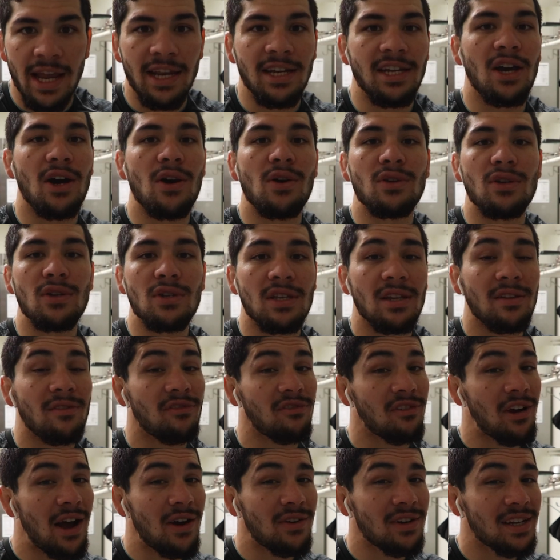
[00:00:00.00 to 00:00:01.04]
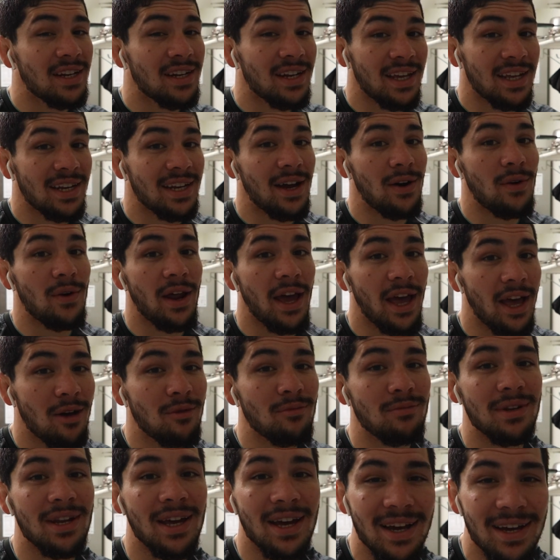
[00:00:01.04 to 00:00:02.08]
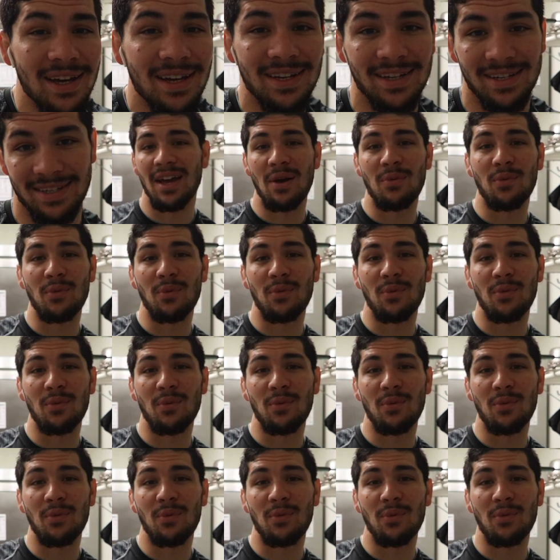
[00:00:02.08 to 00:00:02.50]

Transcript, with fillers: Ain't no use in frowning, it don't help none.